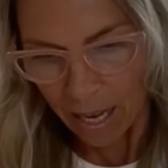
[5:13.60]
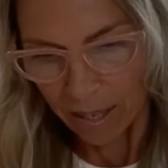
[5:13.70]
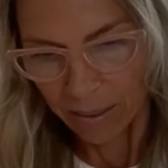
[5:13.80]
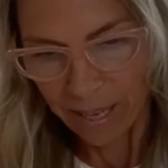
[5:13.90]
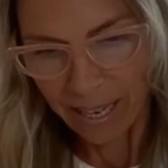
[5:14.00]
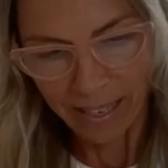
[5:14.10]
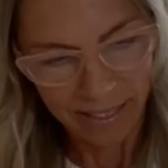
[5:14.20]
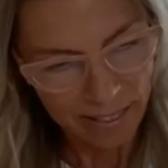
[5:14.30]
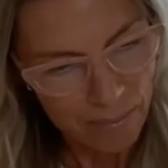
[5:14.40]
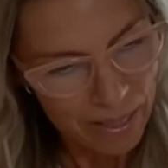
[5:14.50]
Okay,
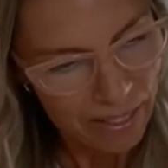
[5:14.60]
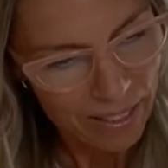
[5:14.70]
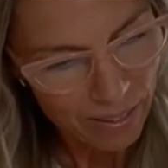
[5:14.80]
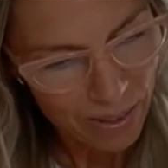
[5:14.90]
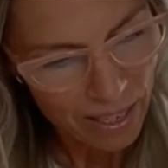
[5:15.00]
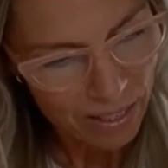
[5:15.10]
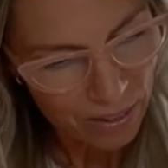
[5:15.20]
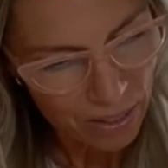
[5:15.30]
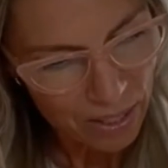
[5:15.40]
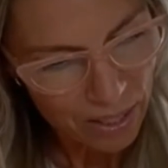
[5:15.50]
let me see what
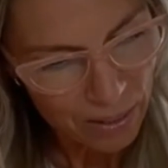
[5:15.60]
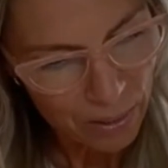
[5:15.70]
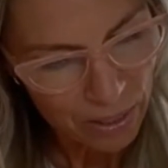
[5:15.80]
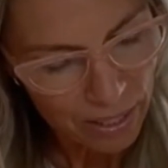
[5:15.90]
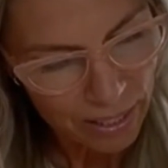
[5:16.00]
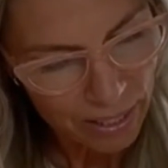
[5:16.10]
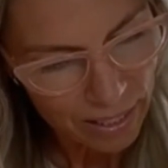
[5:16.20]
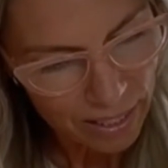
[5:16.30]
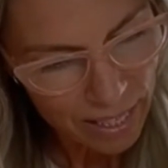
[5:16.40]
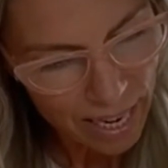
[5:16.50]
else I wanted to
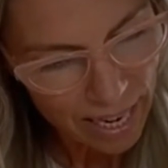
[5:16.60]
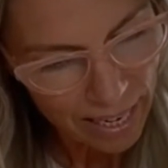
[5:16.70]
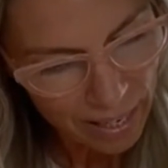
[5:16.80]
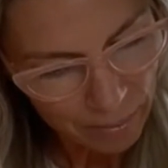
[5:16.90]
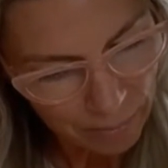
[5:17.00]
say.